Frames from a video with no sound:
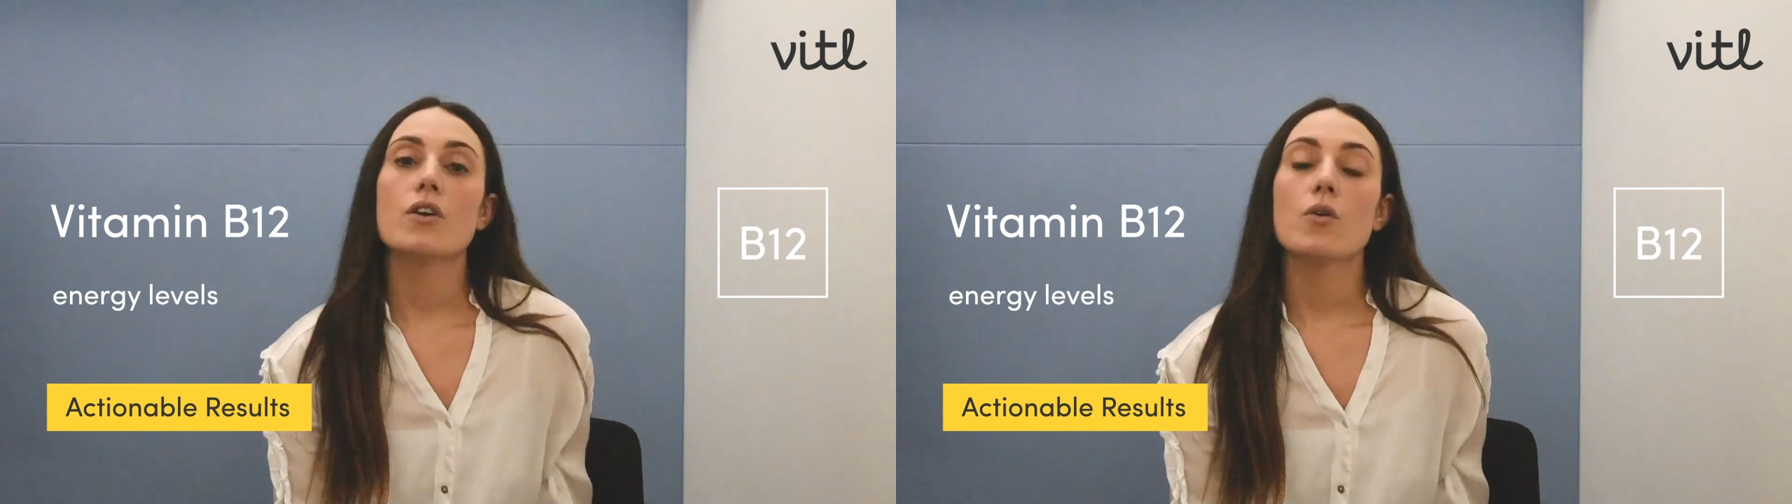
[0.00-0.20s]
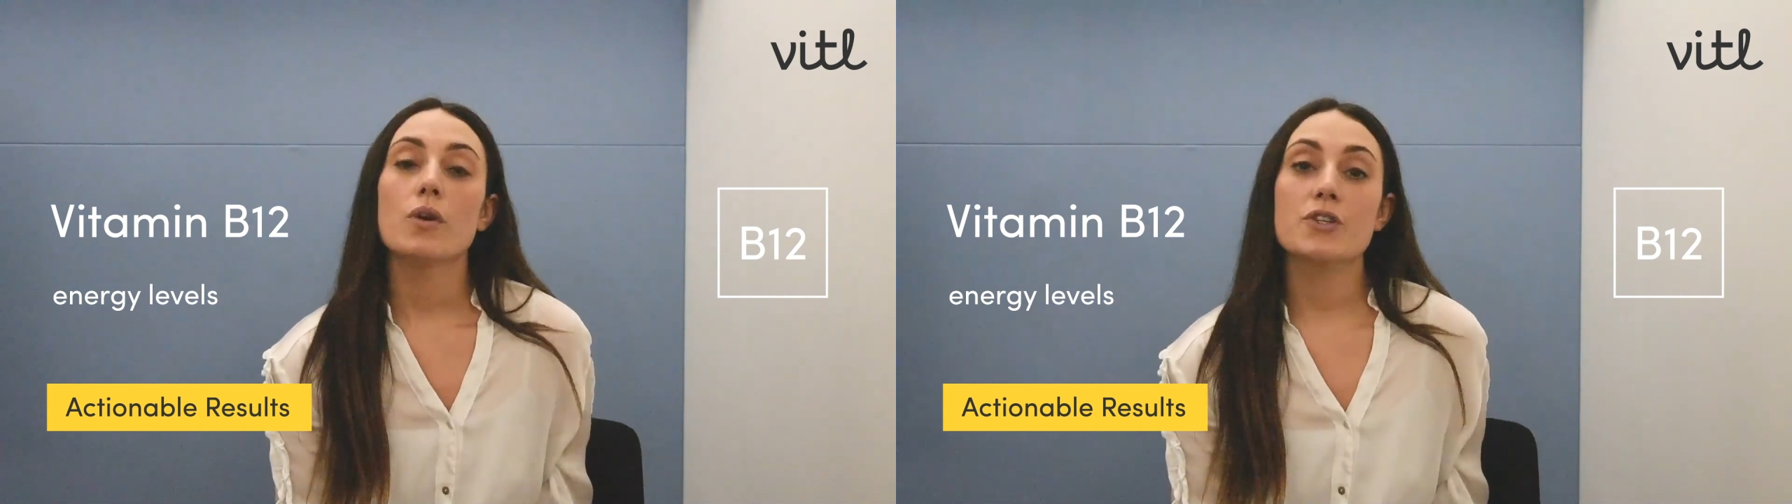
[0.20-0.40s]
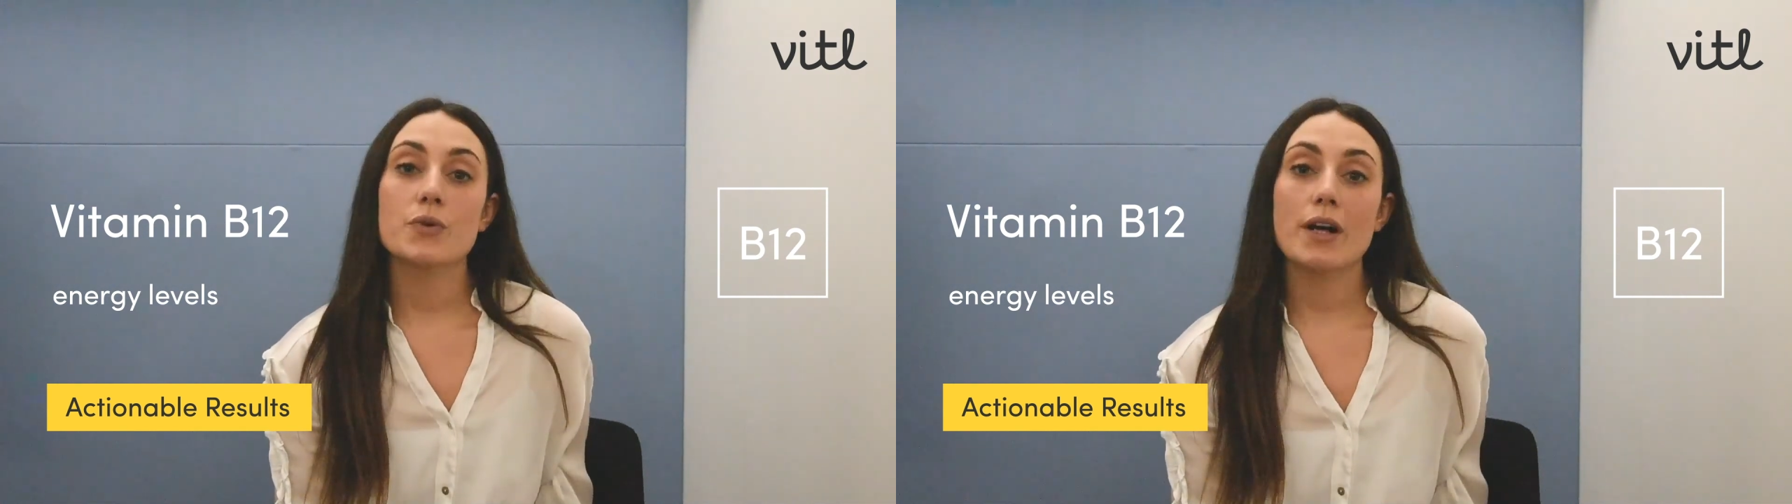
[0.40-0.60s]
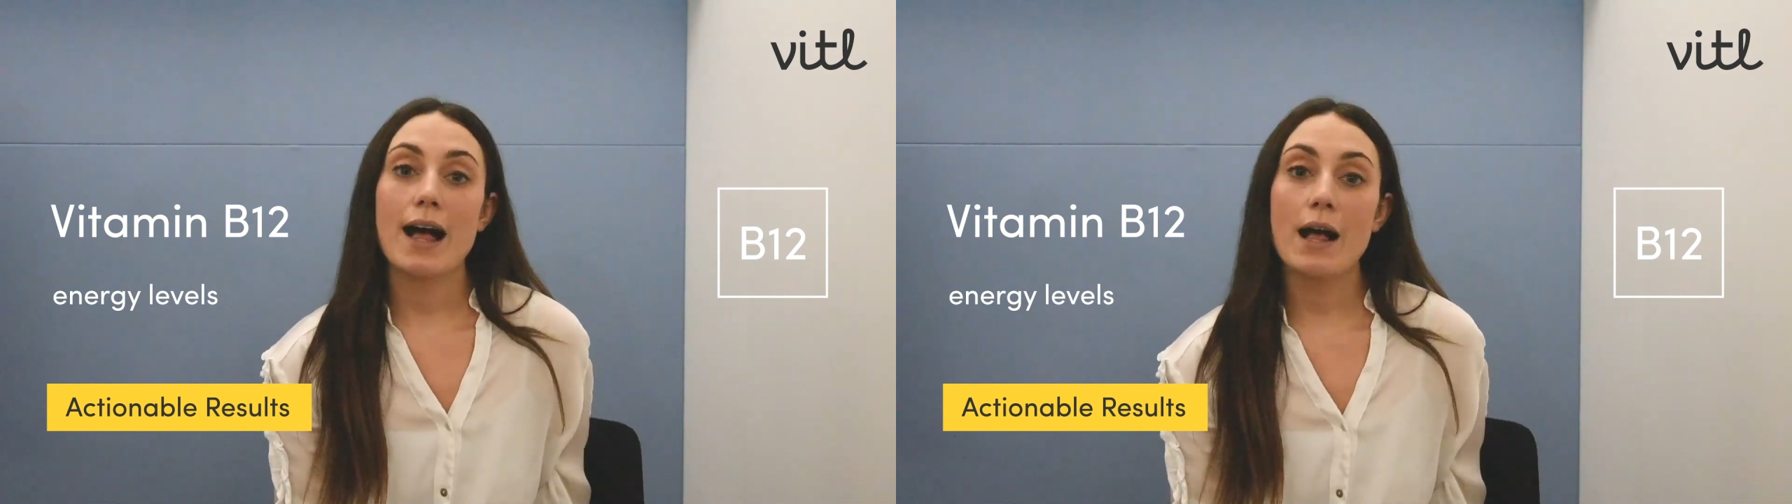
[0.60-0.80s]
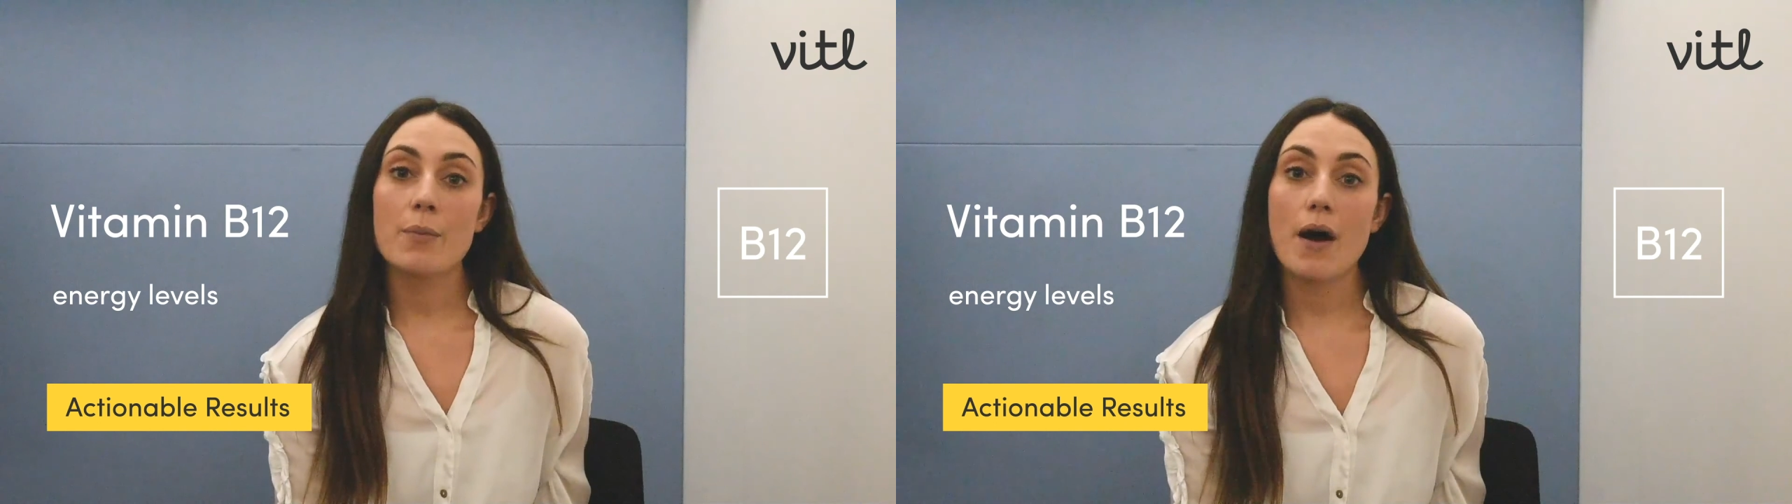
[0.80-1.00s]
which will
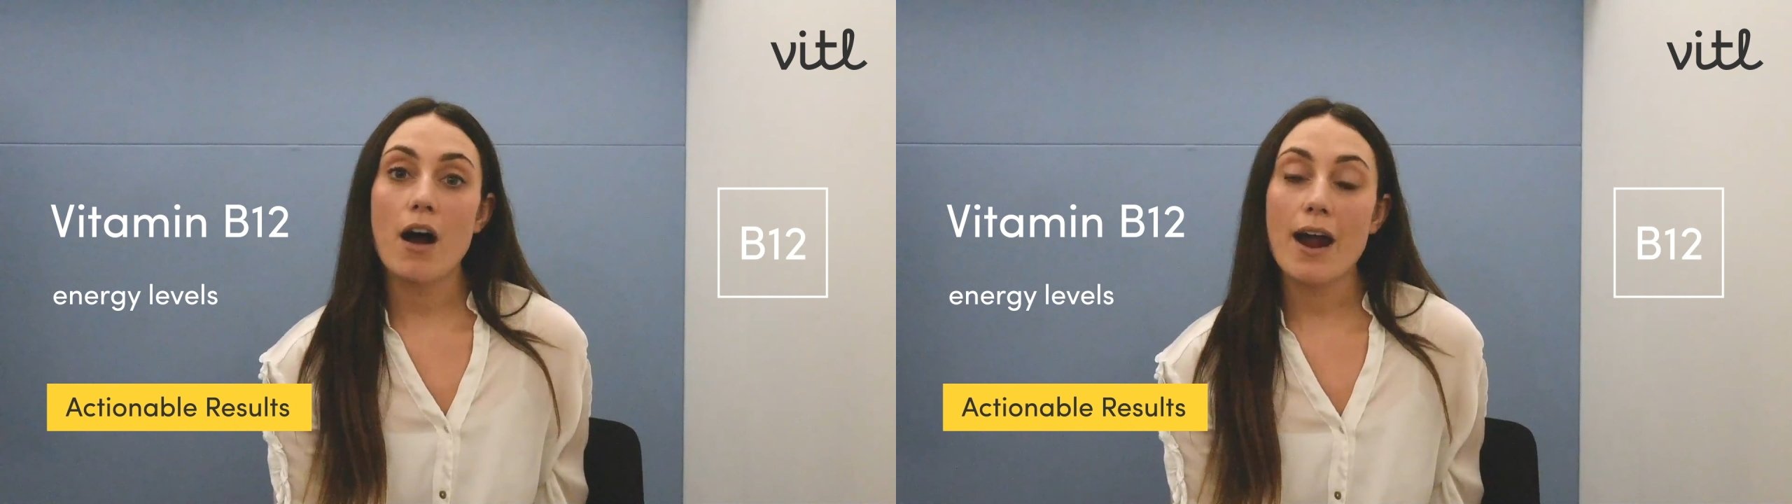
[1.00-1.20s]
help our